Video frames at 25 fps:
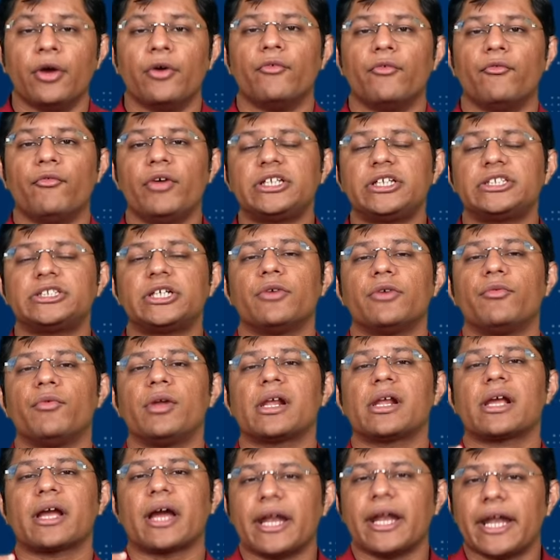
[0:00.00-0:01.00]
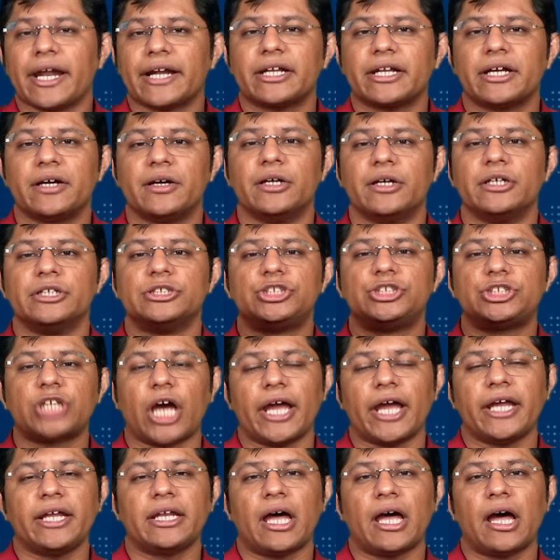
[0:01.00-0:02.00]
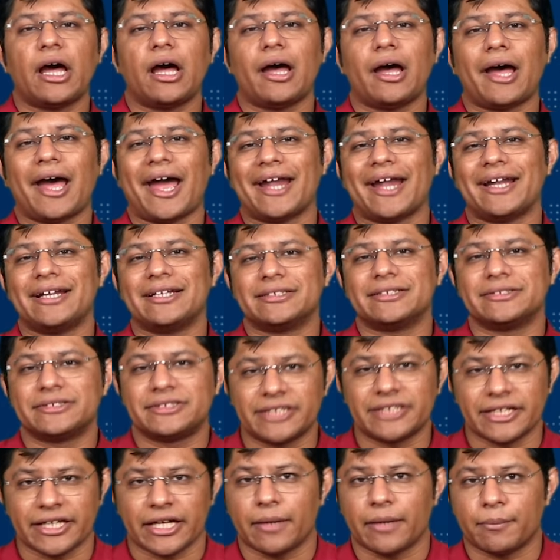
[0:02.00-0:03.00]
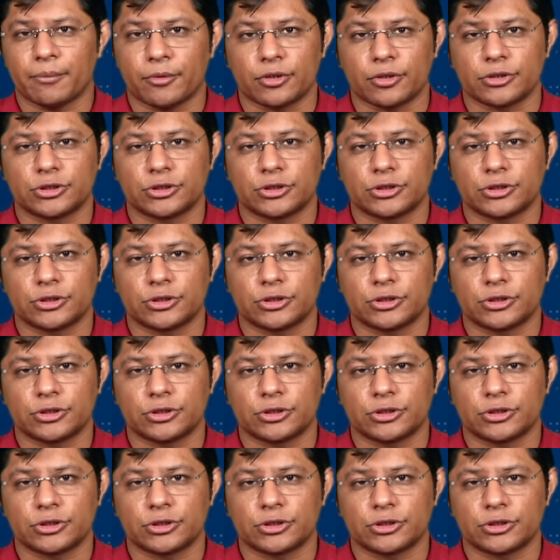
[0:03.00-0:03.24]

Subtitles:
which will connect China and Singapore.